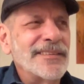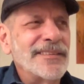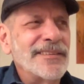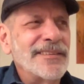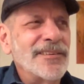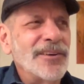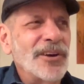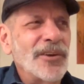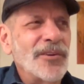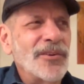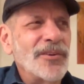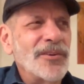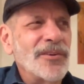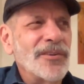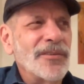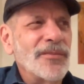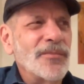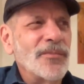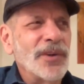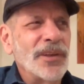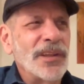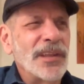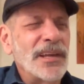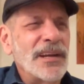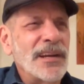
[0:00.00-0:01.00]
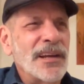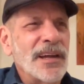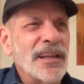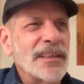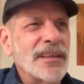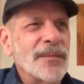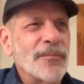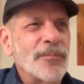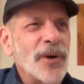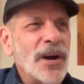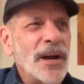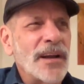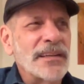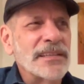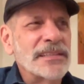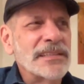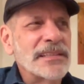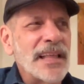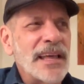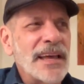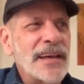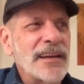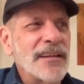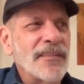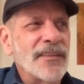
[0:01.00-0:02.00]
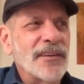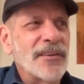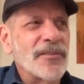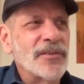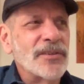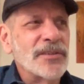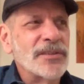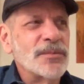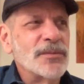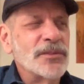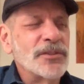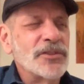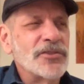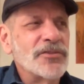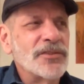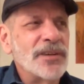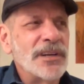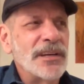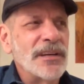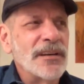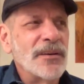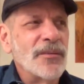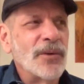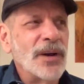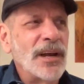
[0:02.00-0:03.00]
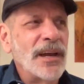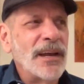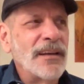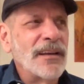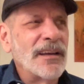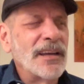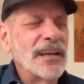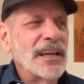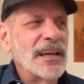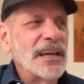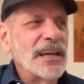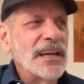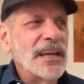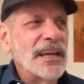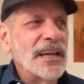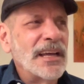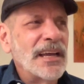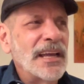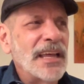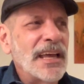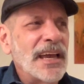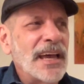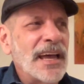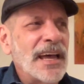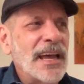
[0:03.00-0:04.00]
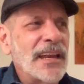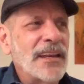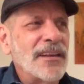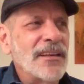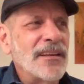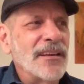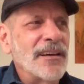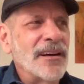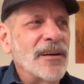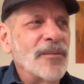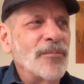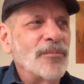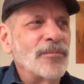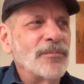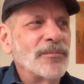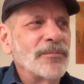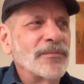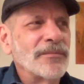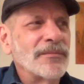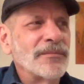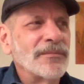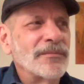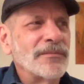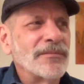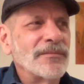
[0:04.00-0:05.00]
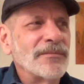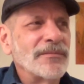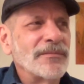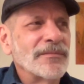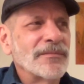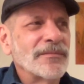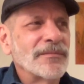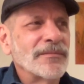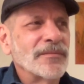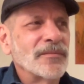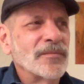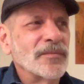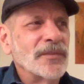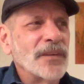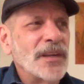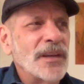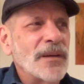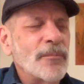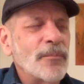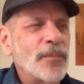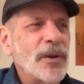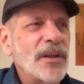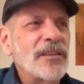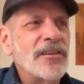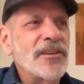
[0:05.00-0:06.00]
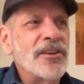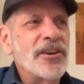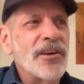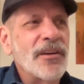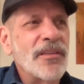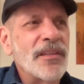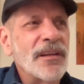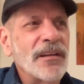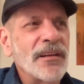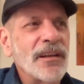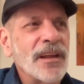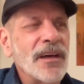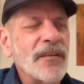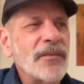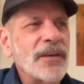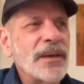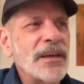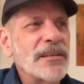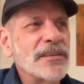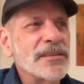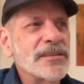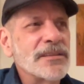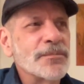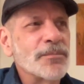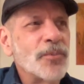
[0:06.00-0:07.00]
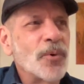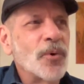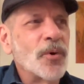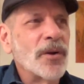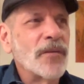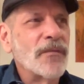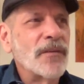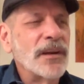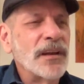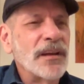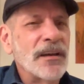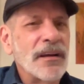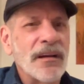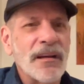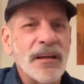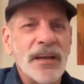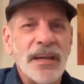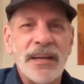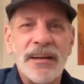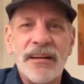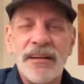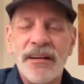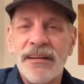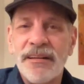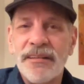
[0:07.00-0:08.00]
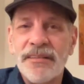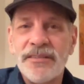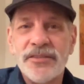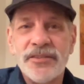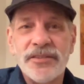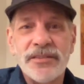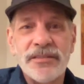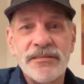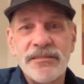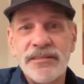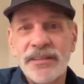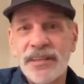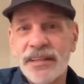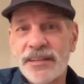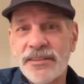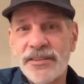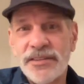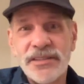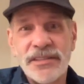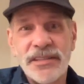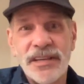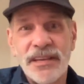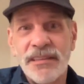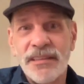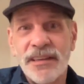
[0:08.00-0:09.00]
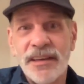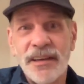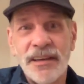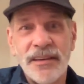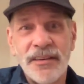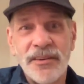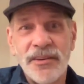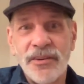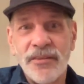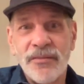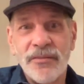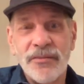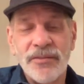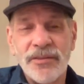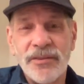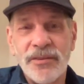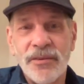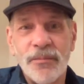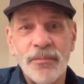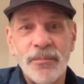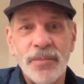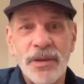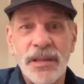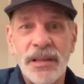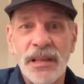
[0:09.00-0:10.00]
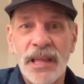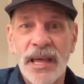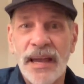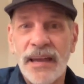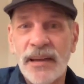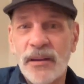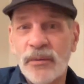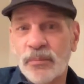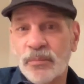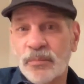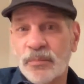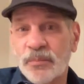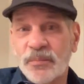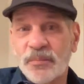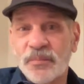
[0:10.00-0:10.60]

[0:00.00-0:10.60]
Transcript: you know, you're really not the brightest light on the Christmas tree in a way and um, but you know they're loving and supportive and kind, and it's just just say thank you. Don't be like,